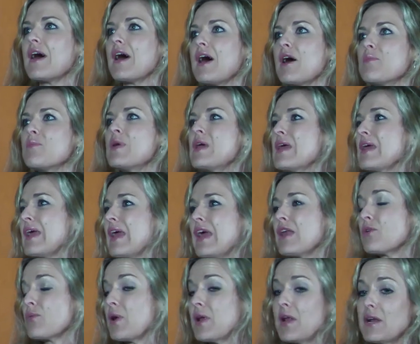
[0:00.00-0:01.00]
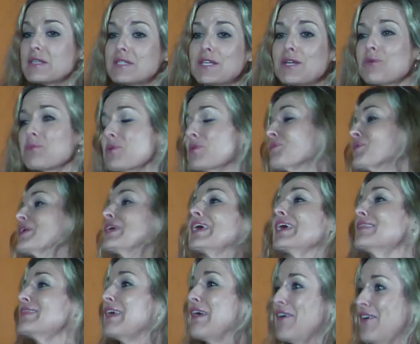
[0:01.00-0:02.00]
And quite honestly, I don't really want to
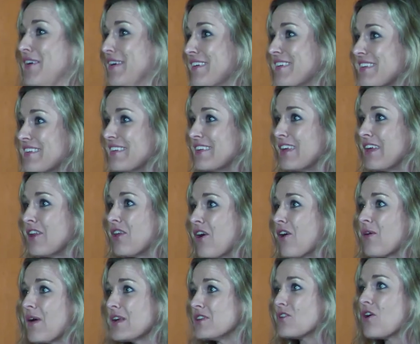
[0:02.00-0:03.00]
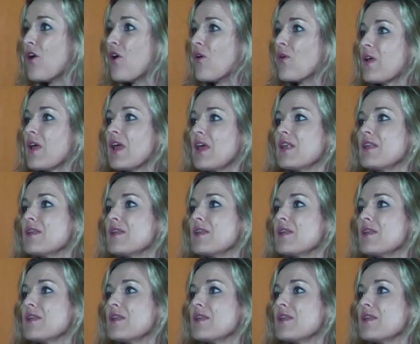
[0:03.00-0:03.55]
get there. You know, I don't.